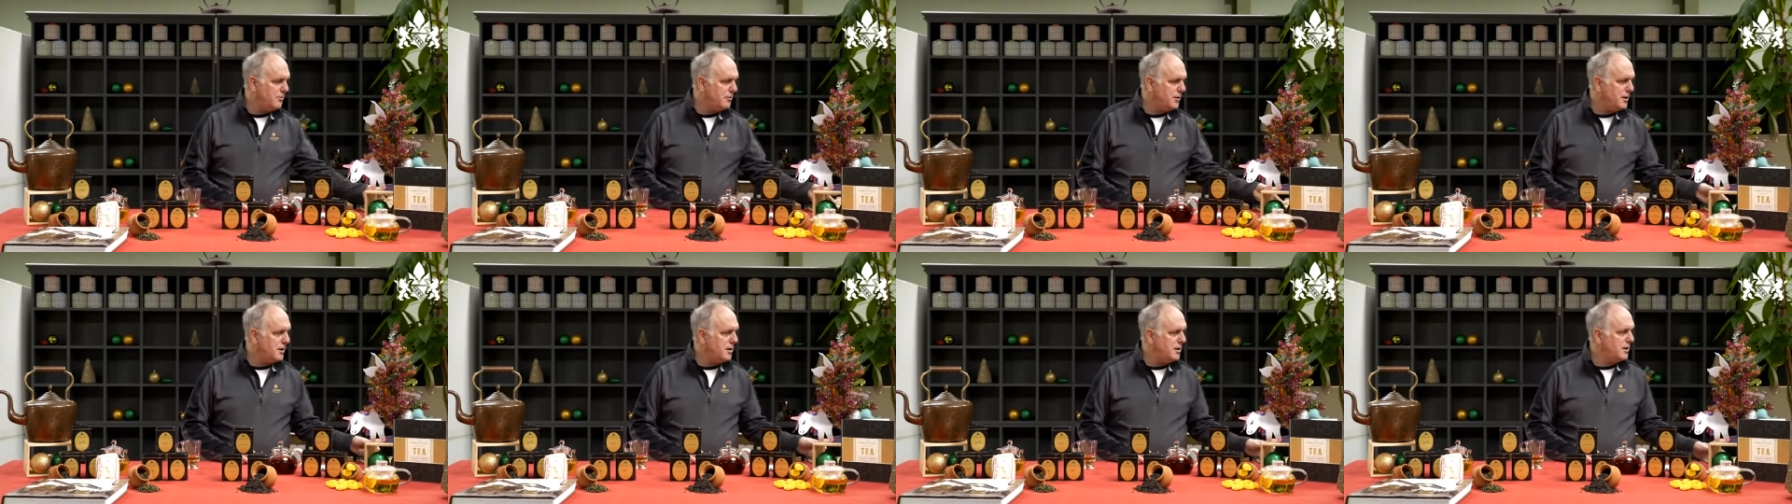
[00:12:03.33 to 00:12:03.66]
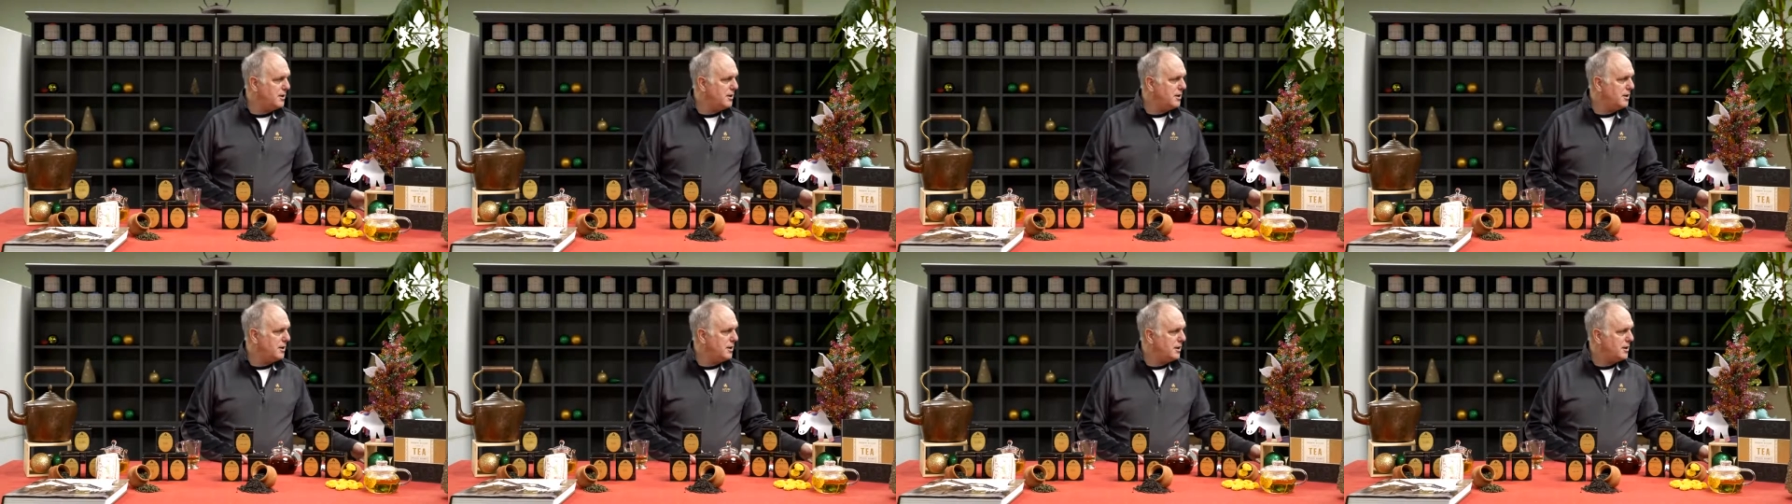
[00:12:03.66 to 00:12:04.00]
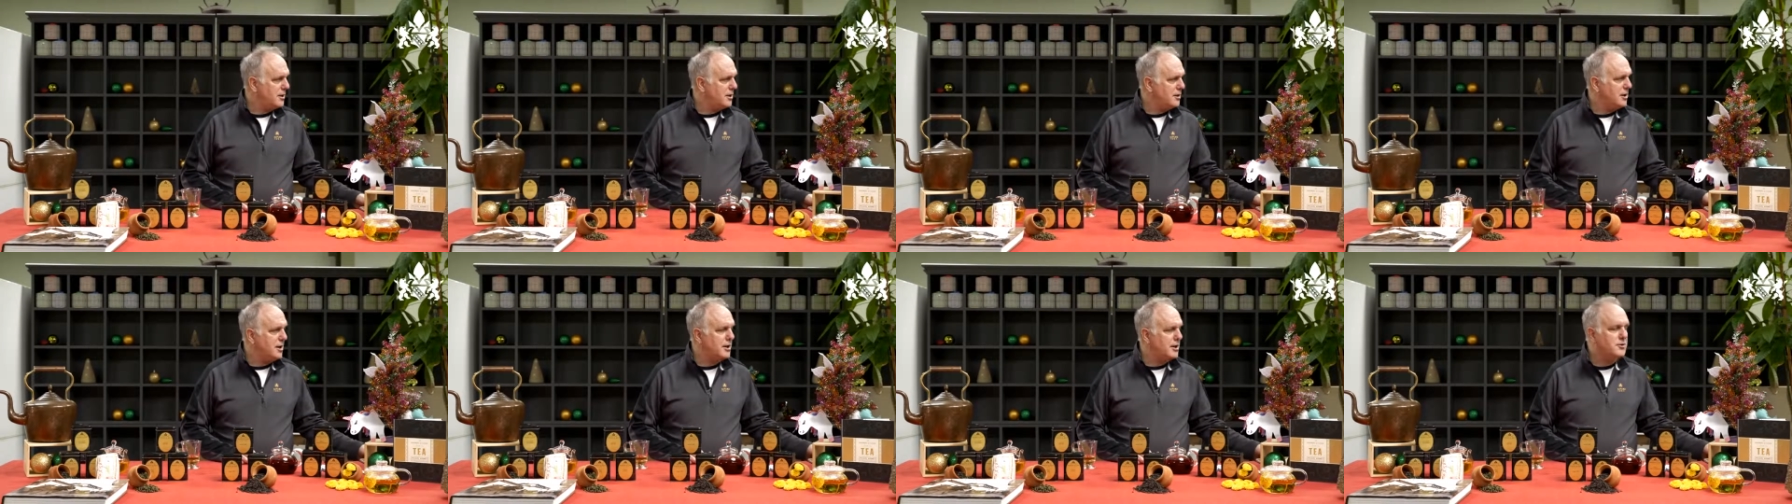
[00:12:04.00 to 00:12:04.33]
collector's
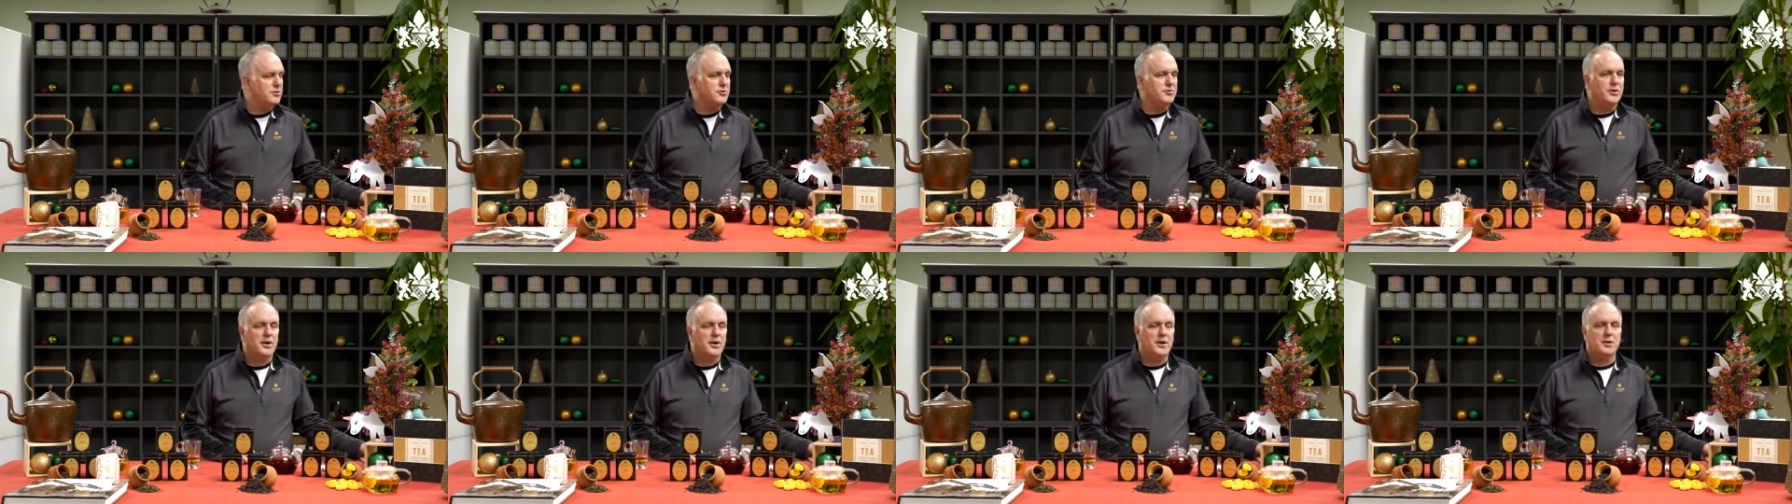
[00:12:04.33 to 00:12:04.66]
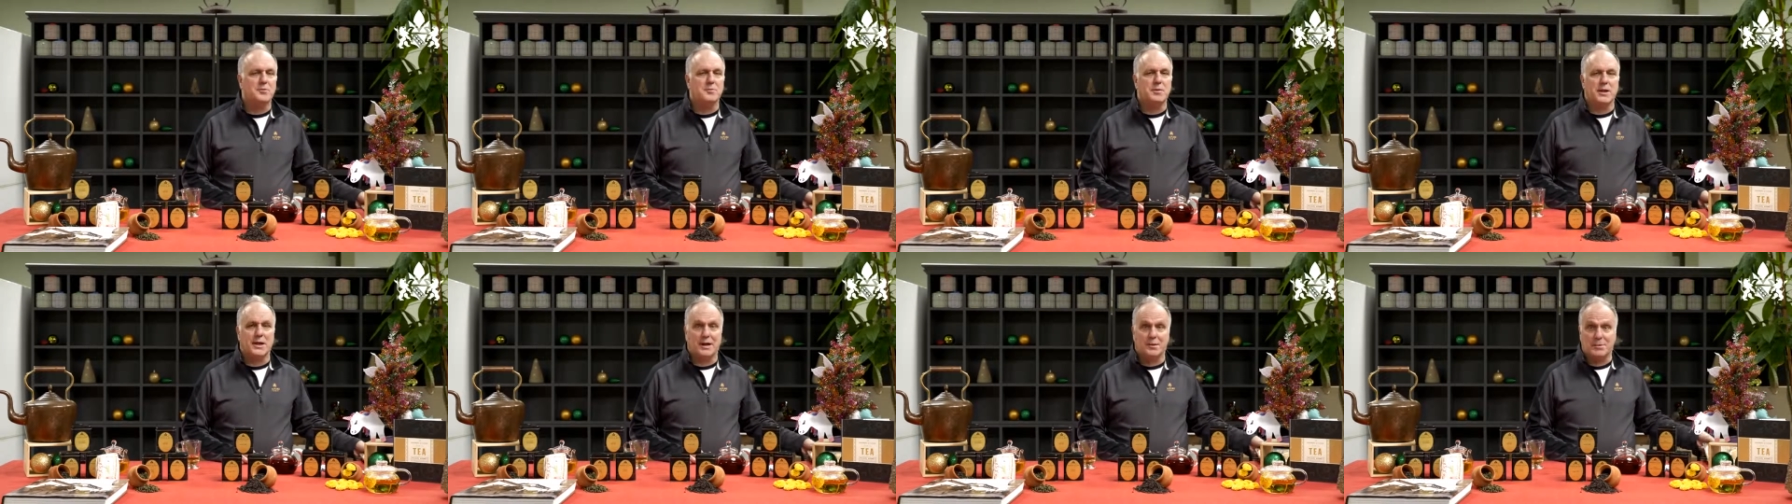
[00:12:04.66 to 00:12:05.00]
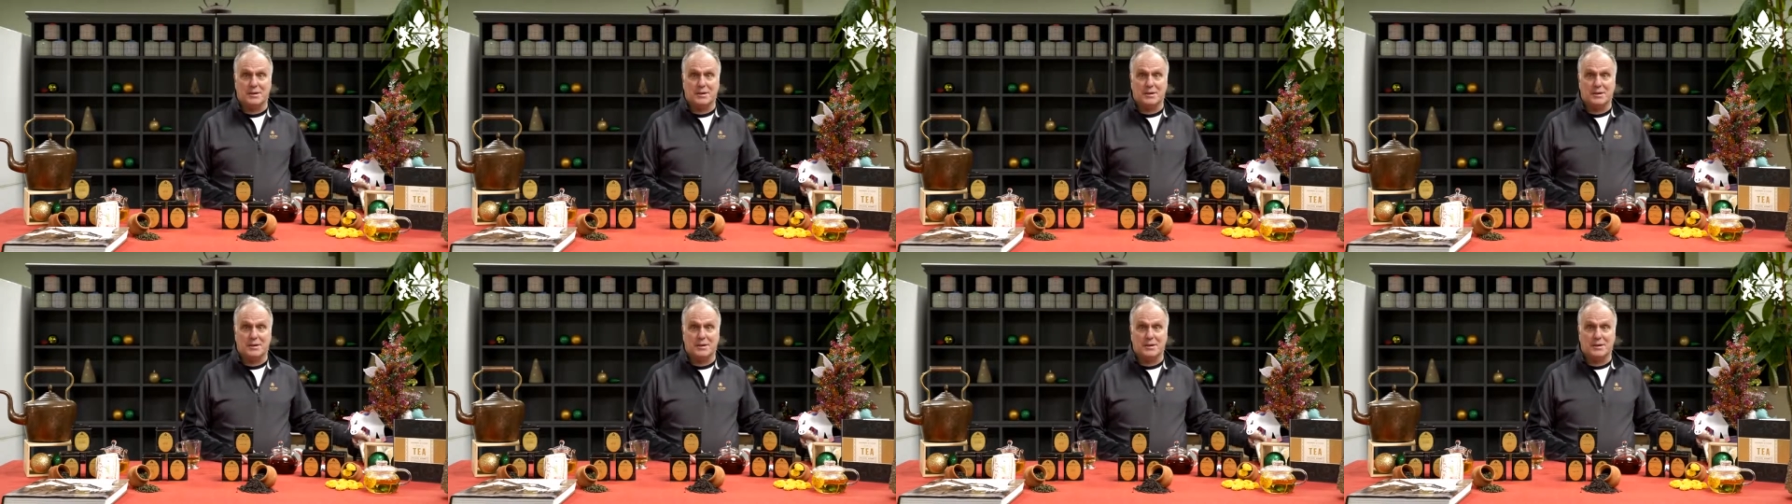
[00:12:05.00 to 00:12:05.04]
item, and I'm collecting